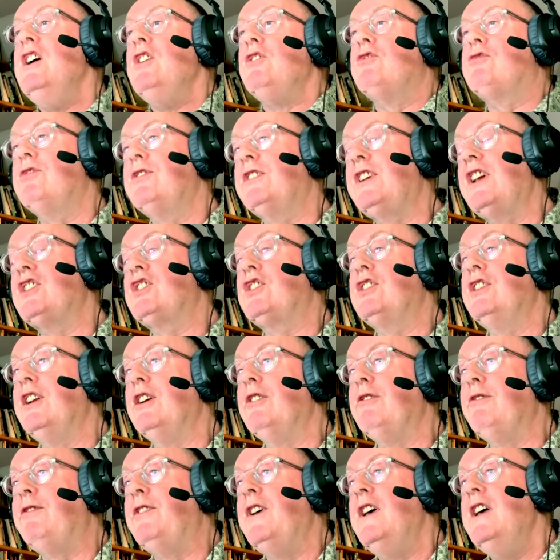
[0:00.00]
tradition
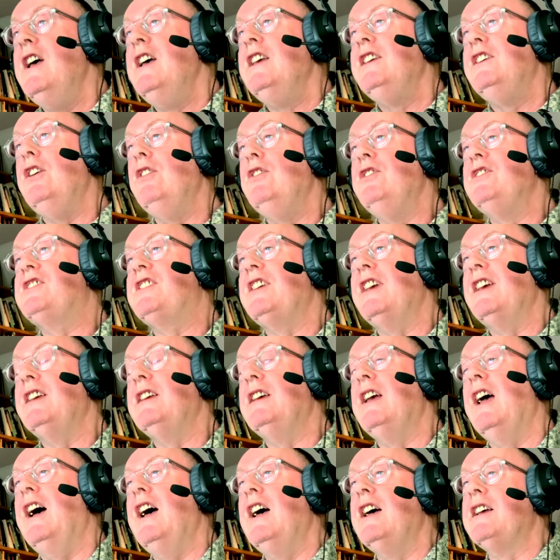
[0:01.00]
of
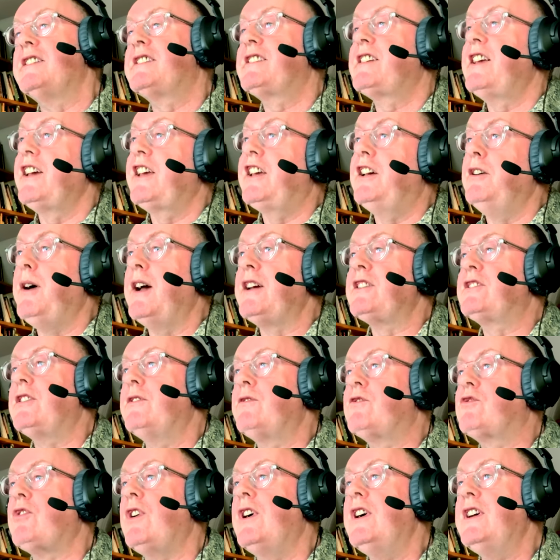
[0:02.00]
using
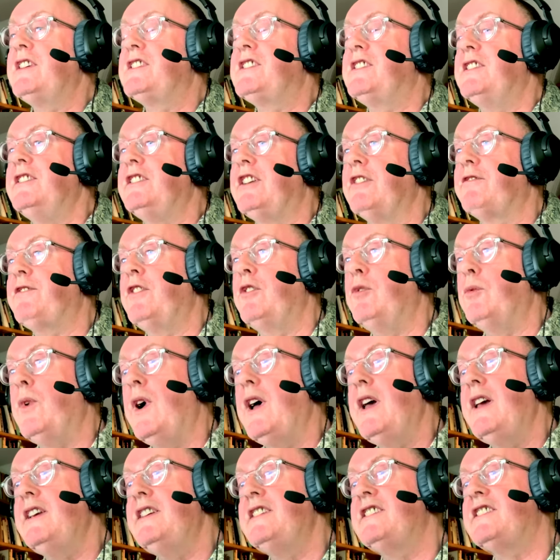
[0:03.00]
psychoactive drugs in different
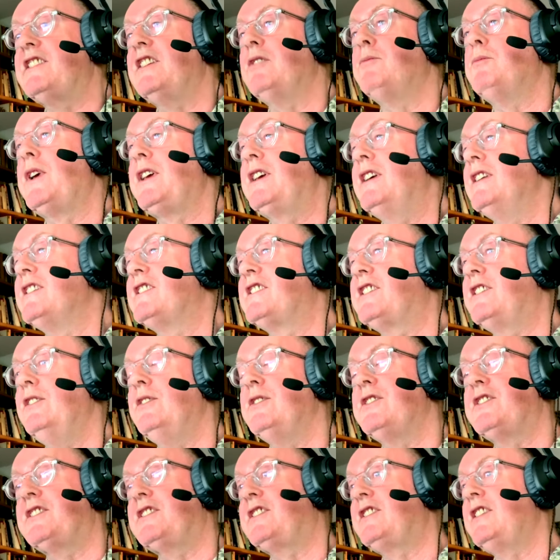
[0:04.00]
ways that we can
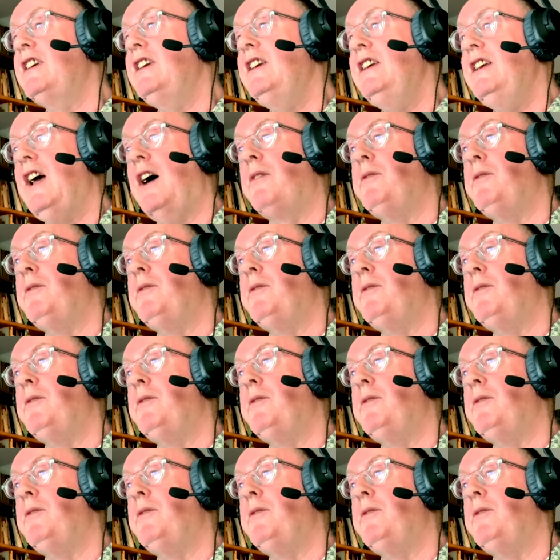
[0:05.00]
still see.